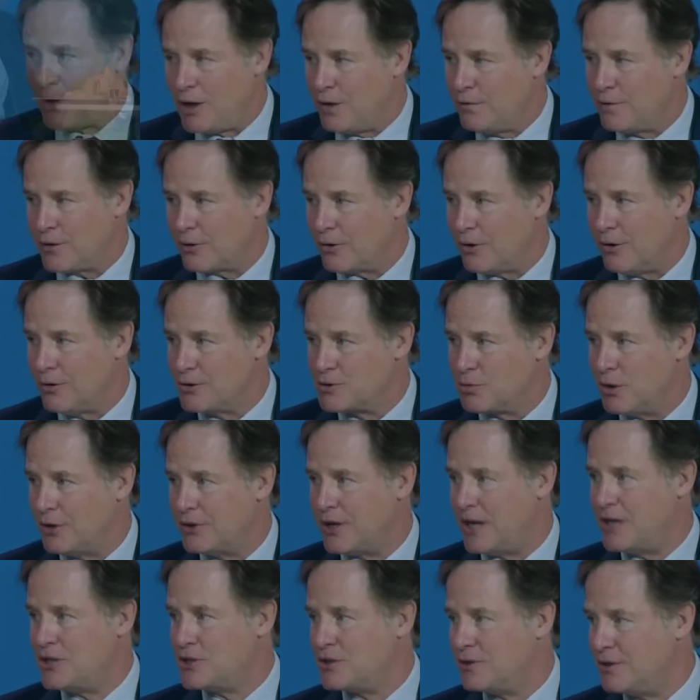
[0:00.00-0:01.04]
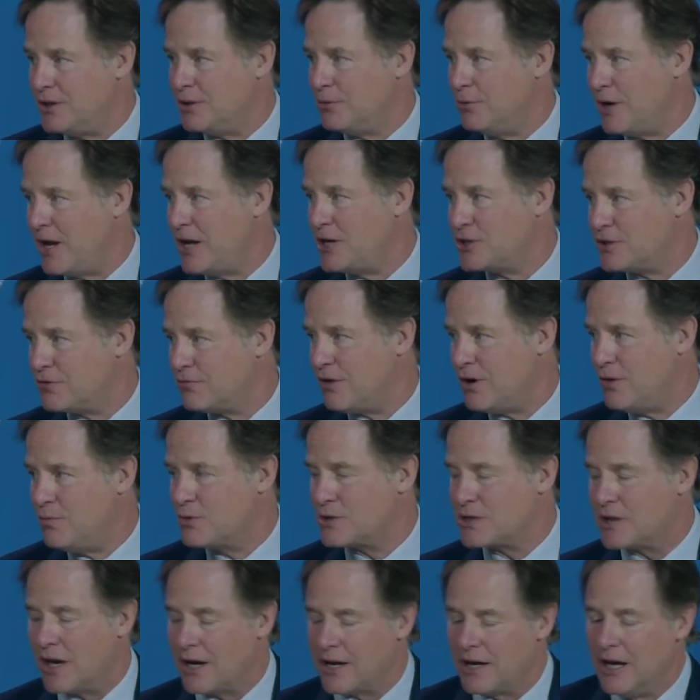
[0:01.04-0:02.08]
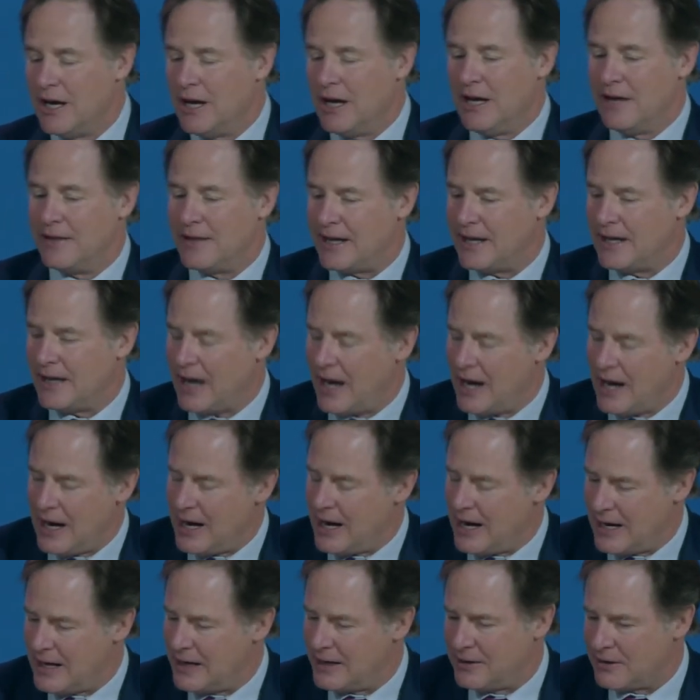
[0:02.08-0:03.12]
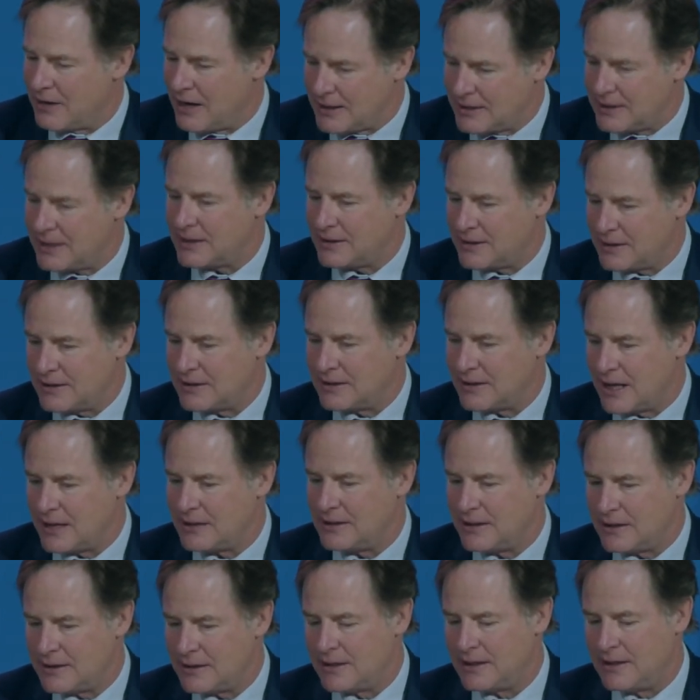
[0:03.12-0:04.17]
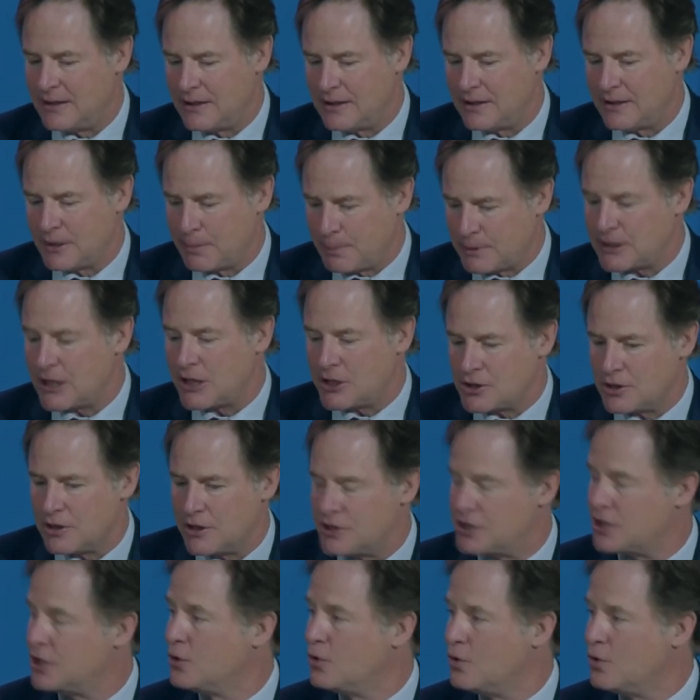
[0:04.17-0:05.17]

12-year-olds what the ancient, you know, what ancient Rome was like. That, I, you know, I think the, I think the, uh, the potential is